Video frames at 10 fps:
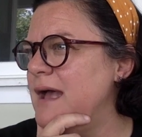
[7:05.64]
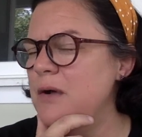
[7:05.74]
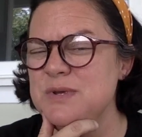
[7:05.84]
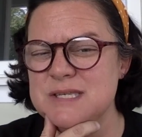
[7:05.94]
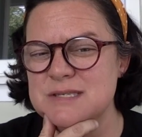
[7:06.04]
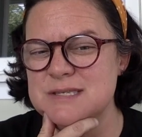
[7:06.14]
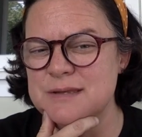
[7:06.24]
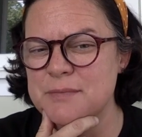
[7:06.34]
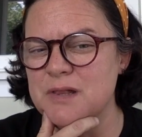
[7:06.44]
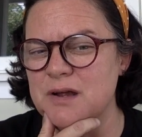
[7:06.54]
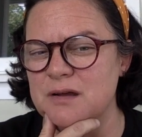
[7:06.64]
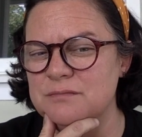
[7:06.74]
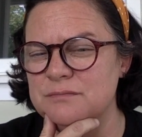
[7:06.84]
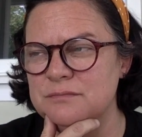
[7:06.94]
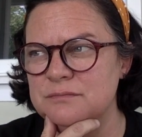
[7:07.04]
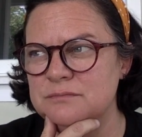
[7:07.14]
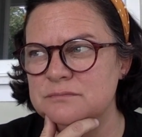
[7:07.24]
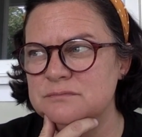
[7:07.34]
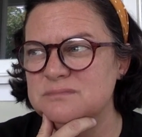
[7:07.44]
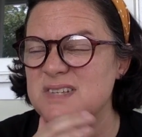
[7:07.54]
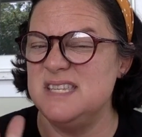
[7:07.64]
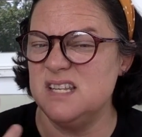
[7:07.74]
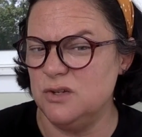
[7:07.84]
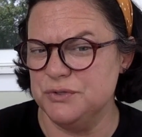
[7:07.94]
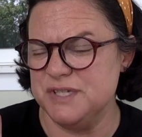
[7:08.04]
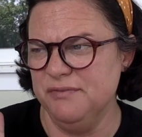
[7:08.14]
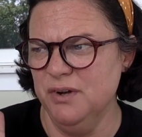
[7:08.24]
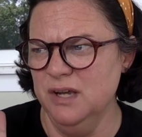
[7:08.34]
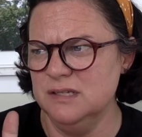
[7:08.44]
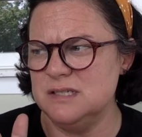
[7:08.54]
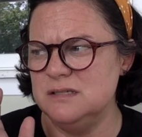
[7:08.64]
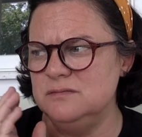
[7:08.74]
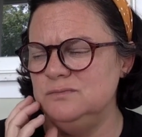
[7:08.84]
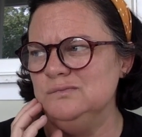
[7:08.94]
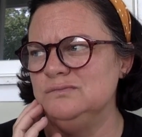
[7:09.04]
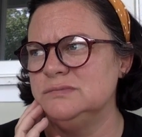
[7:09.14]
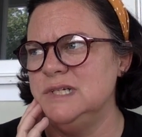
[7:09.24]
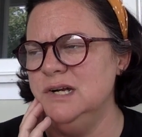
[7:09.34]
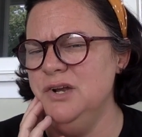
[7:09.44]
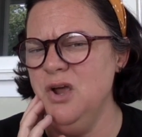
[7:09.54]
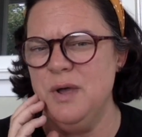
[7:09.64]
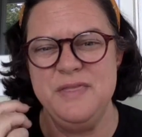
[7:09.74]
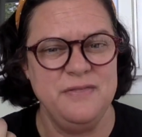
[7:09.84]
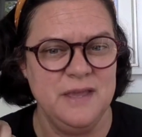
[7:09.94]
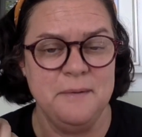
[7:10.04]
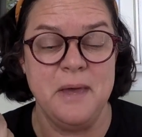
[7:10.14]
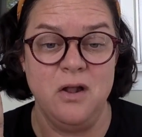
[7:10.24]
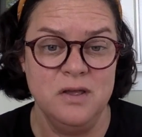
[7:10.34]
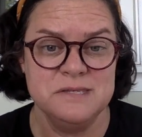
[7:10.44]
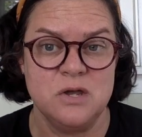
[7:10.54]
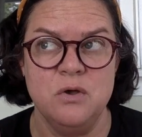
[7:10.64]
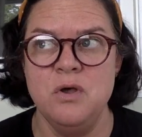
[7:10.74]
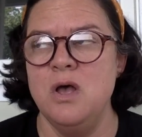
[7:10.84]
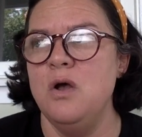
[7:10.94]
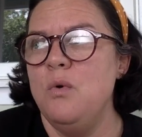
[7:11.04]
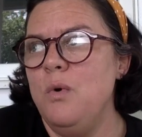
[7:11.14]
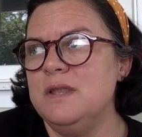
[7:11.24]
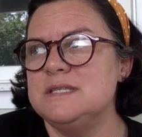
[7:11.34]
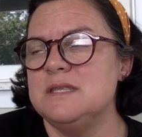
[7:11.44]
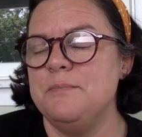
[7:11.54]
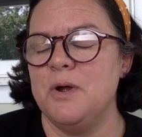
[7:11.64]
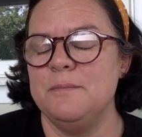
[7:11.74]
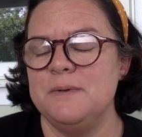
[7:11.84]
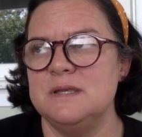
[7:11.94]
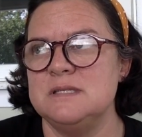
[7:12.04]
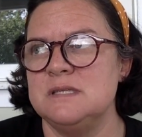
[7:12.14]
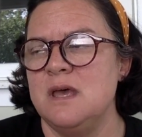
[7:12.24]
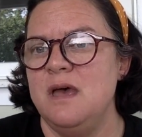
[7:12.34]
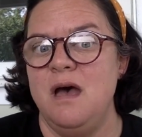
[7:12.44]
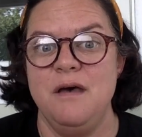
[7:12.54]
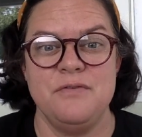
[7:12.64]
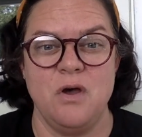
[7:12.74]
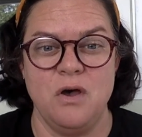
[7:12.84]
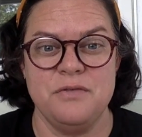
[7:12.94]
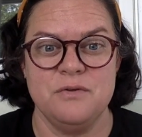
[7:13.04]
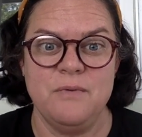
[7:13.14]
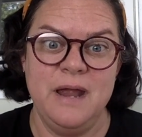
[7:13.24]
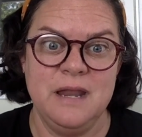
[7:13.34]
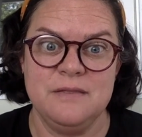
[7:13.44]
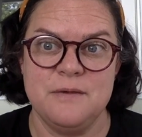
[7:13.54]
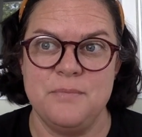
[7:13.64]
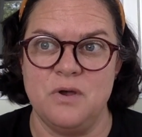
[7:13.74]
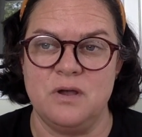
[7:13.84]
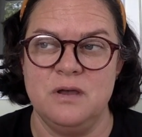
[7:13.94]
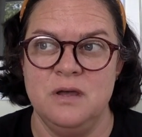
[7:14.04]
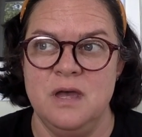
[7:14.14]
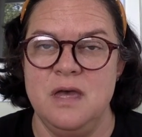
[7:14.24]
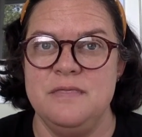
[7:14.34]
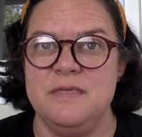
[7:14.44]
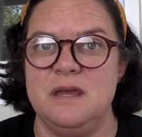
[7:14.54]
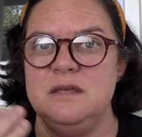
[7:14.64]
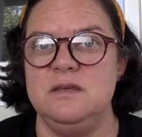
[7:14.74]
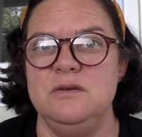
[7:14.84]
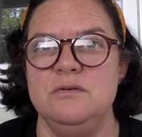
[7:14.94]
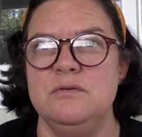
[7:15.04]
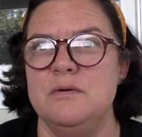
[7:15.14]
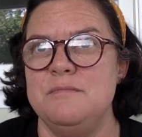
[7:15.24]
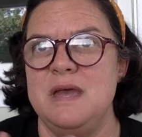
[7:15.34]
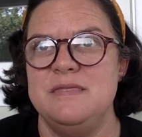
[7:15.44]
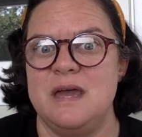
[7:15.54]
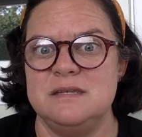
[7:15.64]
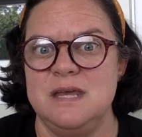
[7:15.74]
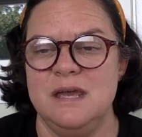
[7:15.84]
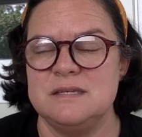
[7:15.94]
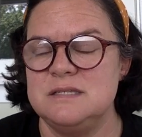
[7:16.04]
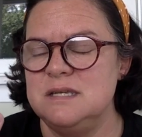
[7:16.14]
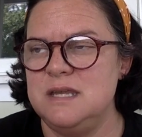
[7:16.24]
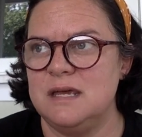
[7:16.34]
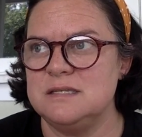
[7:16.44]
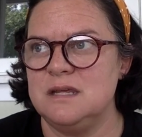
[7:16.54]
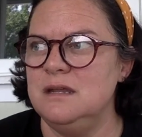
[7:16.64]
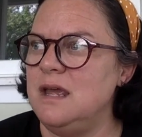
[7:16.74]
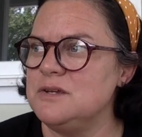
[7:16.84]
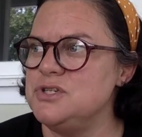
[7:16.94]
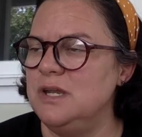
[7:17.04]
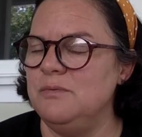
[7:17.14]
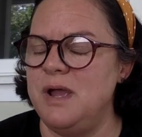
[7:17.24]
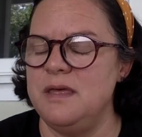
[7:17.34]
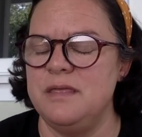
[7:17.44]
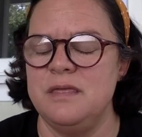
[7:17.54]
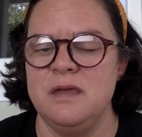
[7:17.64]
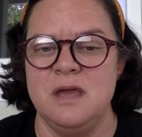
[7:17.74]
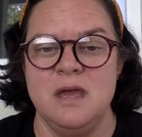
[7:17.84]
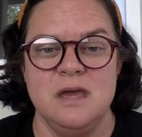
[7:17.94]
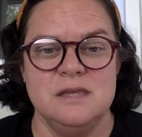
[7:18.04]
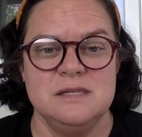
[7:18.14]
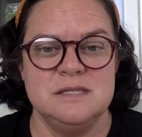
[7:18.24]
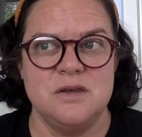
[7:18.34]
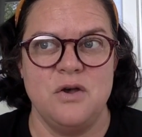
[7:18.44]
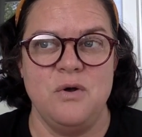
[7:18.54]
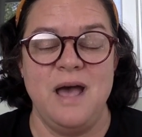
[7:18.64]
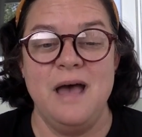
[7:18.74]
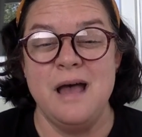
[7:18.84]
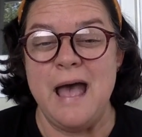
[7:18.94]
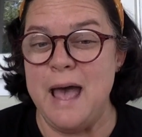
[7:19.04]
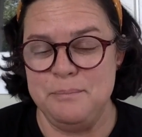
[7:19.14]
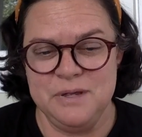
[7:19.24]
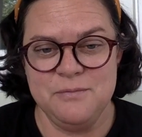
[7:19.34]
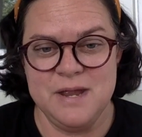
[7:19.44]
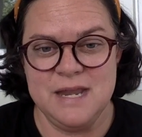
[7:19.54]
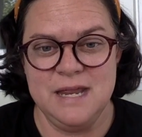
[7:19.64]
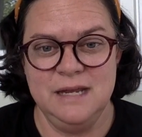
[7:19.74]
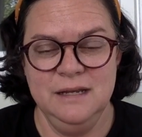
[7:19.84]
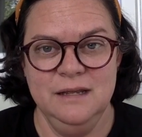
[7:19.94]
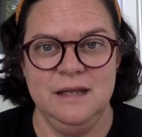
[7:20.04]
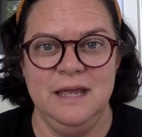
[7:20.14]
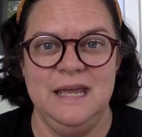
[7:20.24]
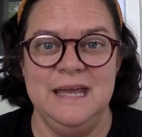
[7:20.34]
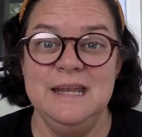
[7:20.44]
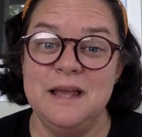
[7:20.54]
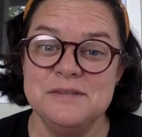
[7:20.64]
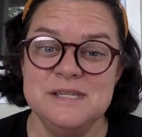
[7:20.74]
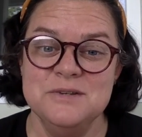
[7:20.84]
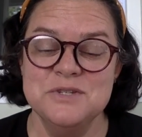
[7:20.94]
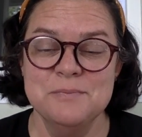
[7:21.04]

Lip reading: how is it similar? Is it a little different? I don't know. And then think about also, what's the purpose of the author writing the book that you made that text-to-text connection with? So happy reading, and I'll see you